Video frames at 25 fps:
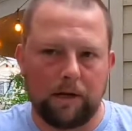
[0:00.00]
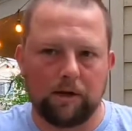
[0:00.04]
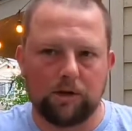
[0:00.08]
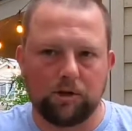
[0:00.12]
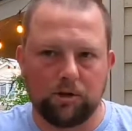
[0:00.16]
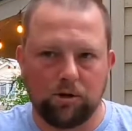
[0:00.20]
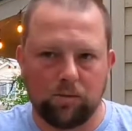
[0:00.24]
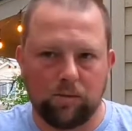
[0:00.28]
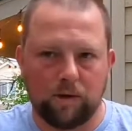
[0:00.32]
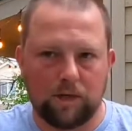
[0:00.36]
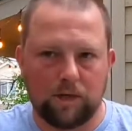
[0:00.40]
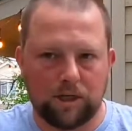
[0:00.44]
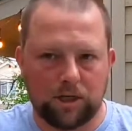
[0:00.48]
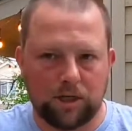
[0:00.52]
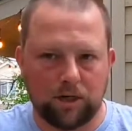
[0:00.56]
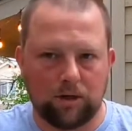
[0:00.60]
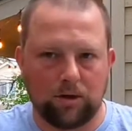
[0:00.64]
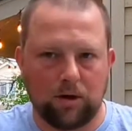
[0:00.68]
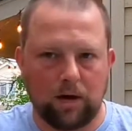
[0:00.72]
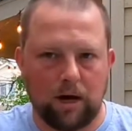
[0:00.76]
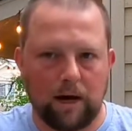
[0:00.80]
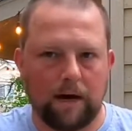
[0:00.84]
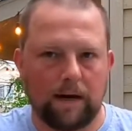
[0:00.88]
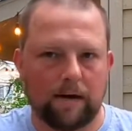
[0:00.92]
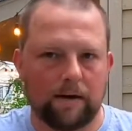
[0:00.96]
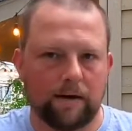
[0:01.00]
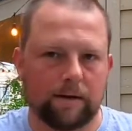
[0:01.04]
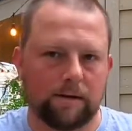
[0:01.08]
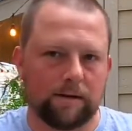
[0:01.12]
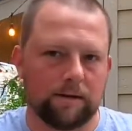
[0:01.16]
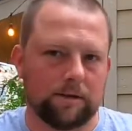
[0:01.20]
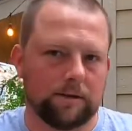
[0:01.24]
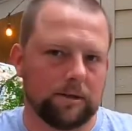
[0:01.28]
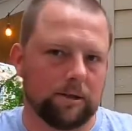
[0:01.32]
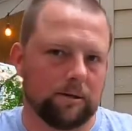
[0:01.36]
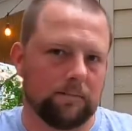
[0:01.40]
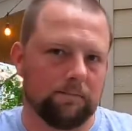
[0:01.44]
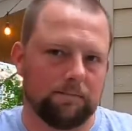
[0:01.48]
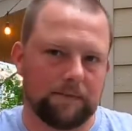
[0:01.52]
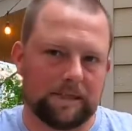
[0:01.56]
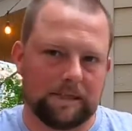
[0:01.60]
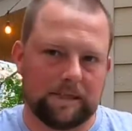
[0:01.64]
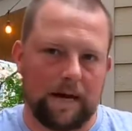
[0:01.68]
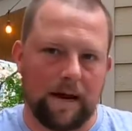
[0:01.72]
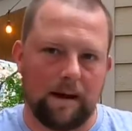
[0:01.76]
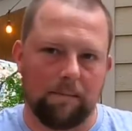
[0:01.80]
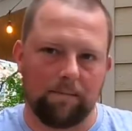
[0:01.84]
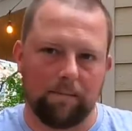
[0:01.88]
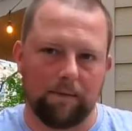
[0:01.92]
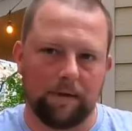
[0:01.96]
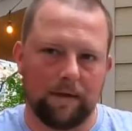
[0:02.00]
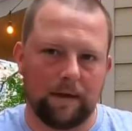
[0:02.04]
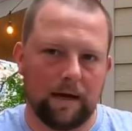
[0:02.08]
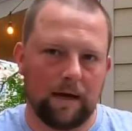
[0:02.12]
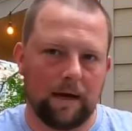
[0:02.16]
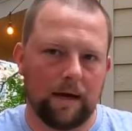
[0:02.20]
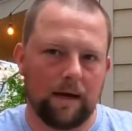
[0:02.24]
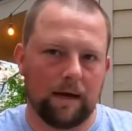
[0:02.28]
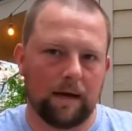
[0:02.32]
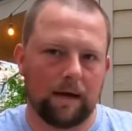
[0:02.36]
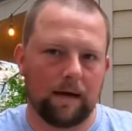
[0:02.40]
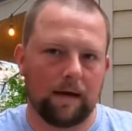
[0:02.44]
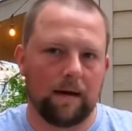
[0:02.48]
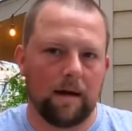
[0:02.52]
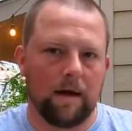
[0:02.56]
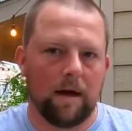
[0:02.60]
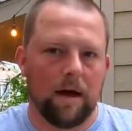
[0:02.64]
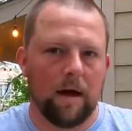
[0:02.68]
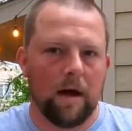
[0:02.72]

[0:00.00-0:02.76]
Intuition liners, same thing.